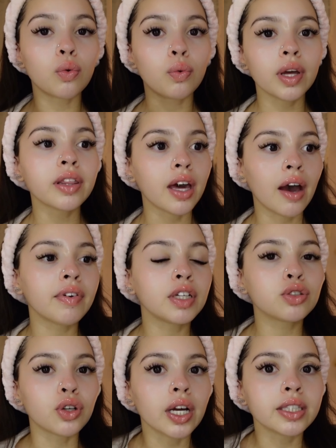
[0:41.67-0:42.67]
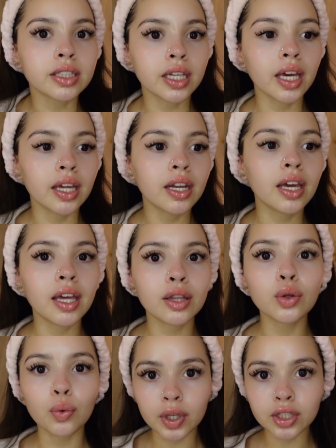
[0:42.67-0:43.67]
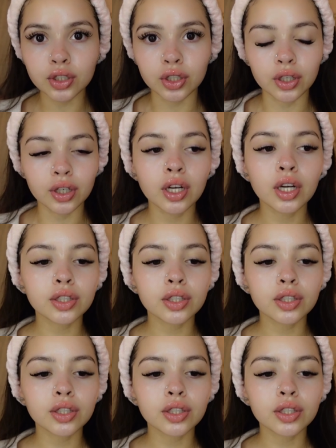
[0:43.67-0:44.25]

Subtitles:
with having dry skin in the winter.